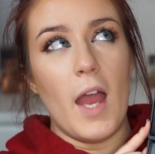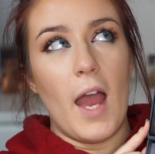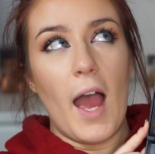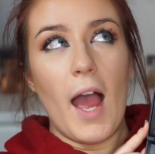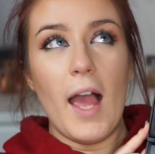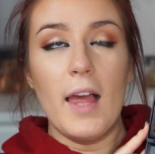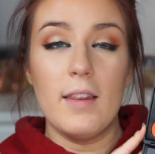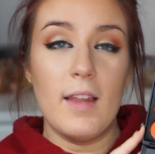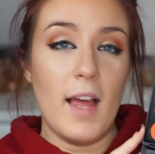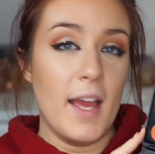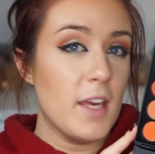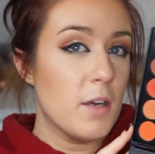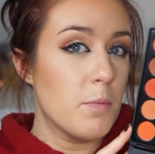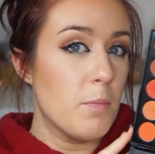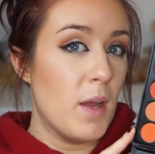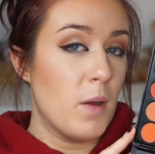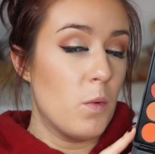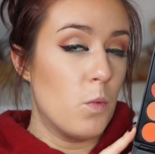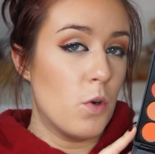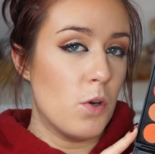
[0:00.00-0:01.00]
I like
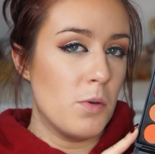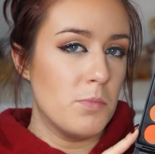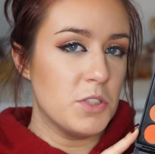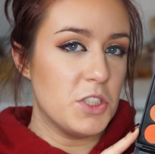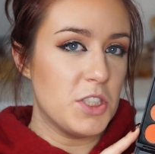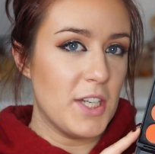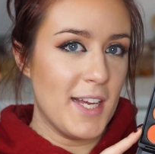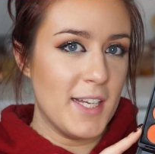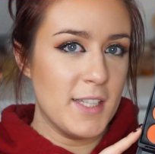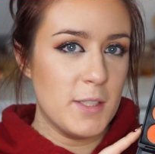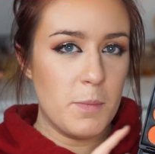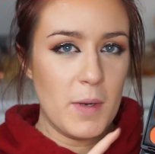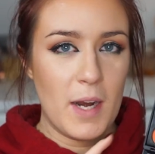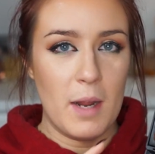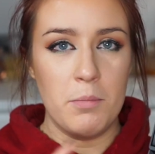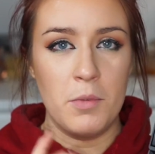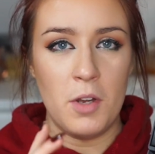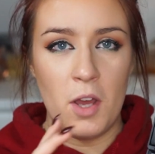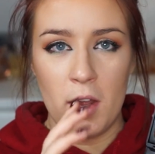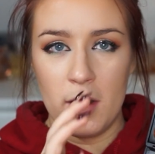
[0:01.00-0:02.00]
my warm shades, but
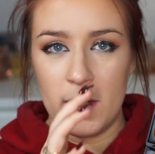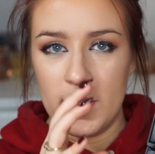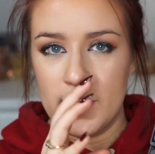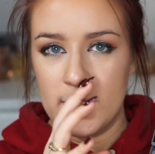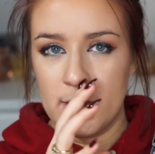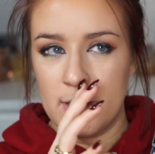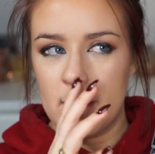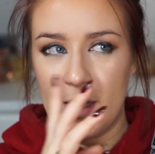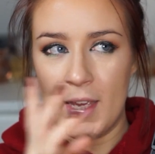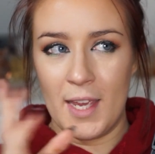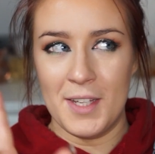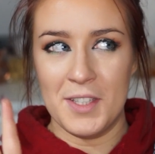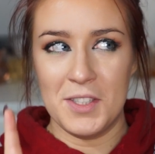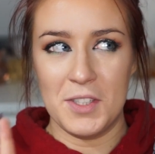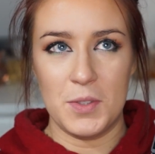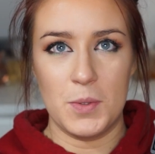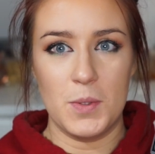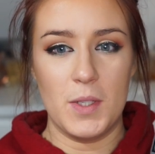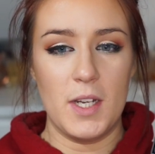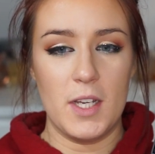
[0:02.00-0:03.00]
I'm not as
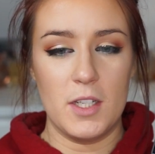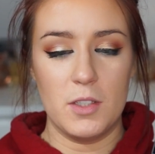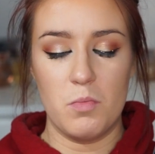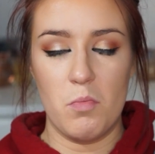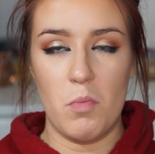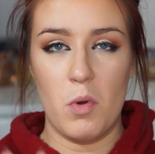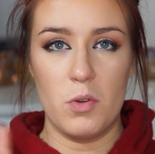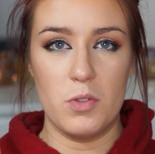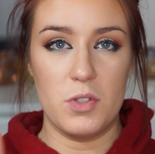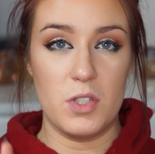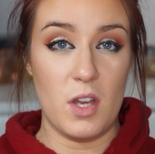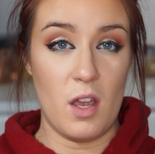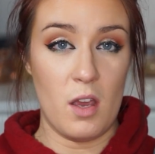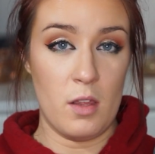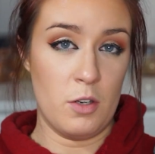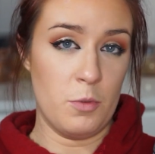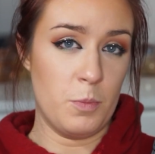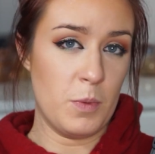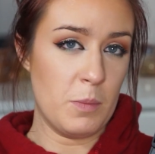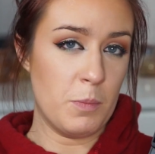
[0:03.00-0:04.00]
into it as most
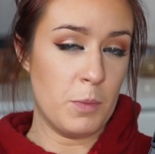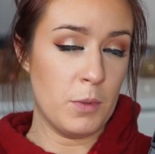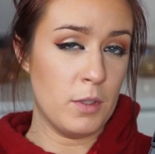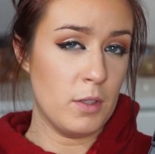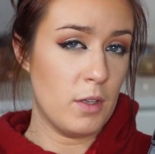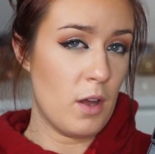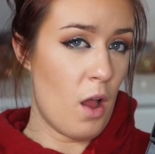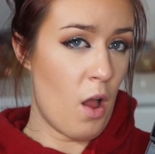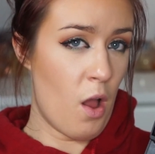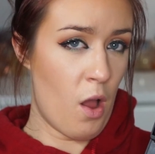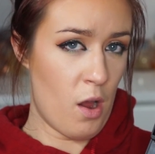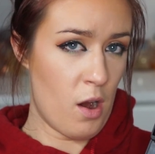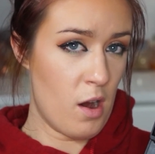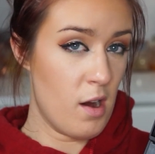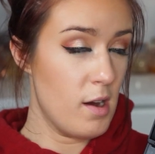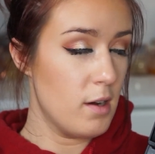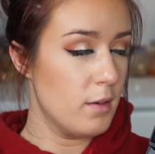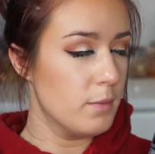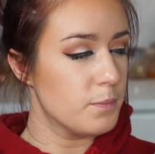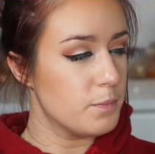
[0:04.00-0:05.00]
other people
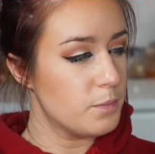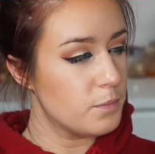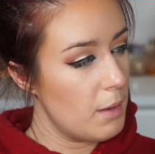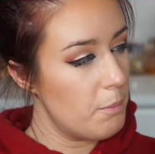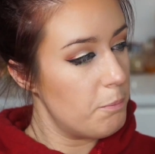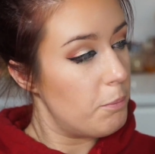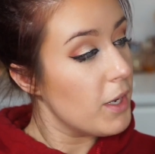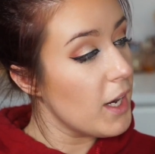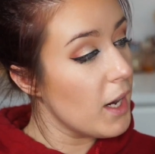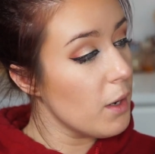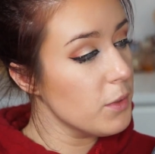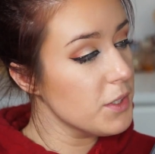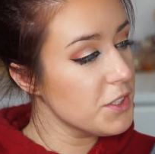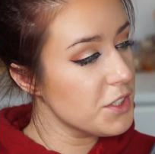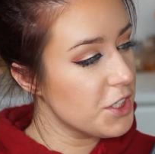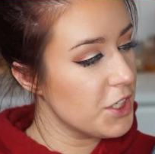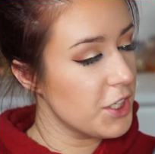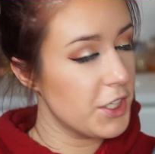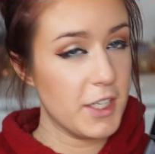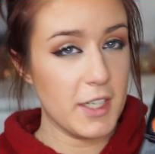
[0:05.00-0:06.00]
are. But I was
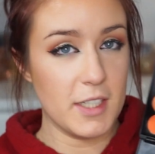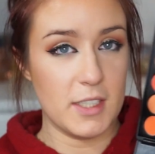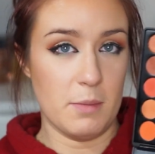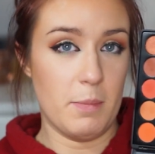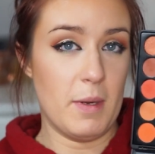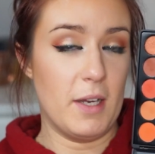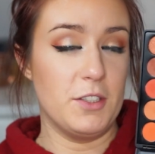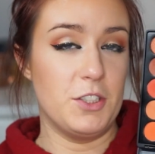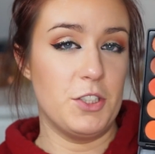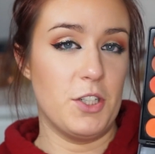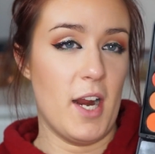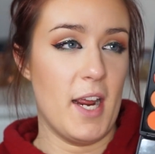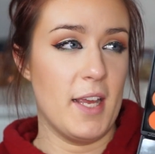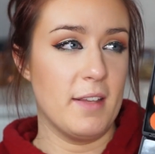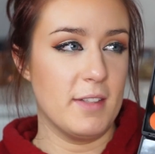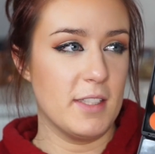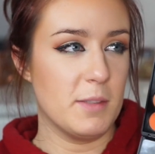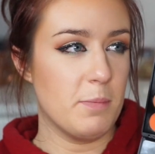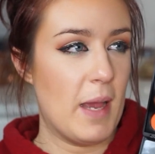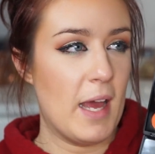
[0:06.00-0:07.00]
curious about
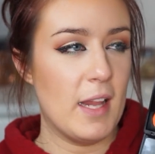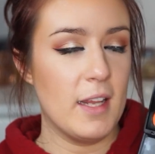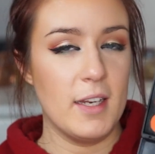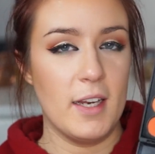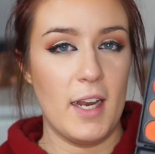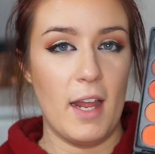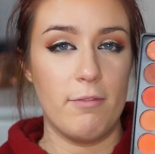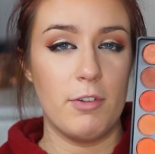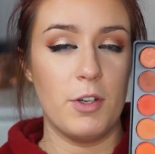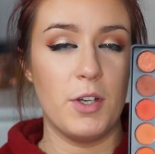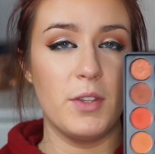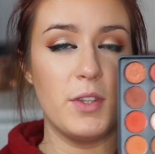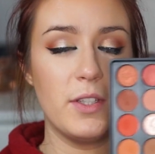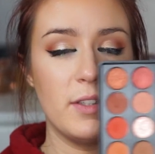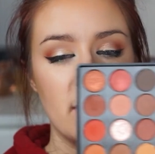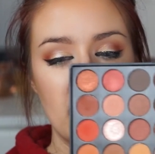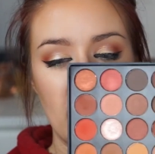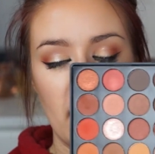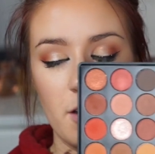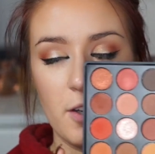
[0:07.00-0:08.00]
trying this palette, and I've heard
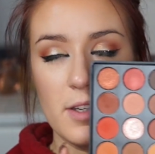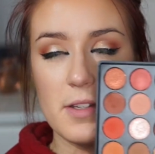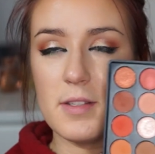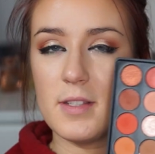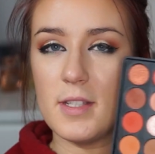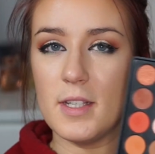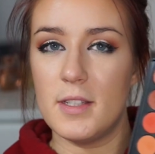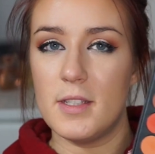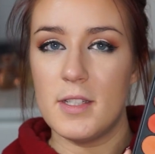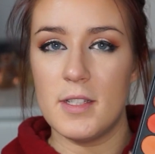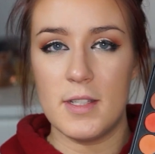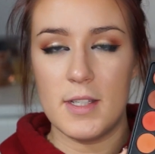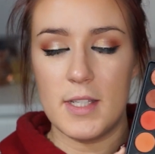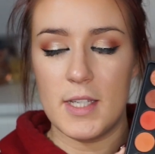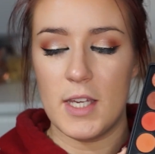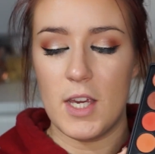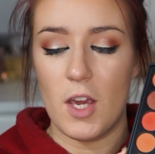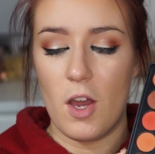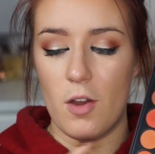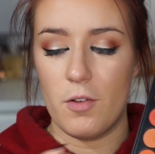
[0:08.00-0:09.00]
that their
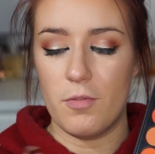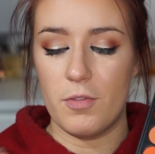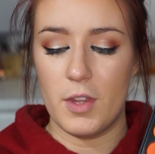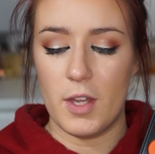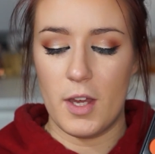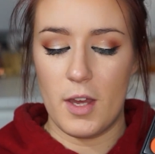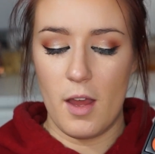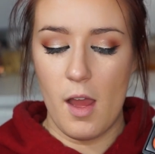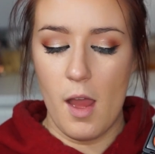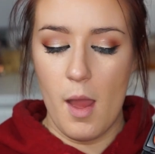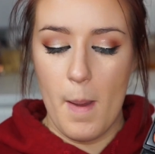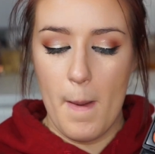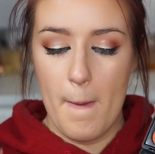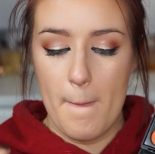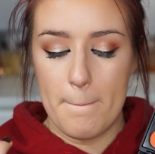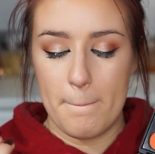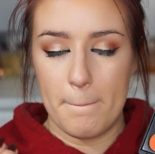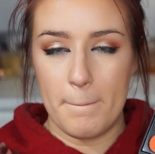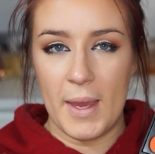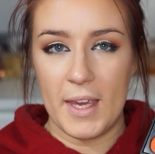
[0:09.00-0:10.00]
consistency of the
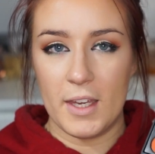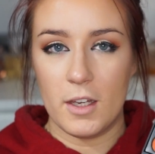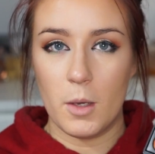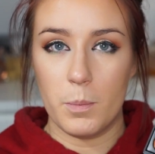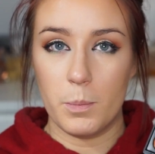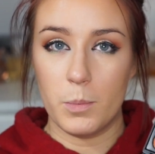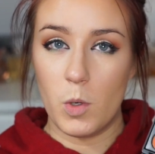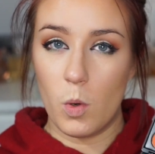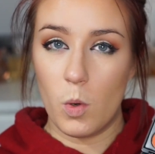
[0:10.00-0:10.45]
makeup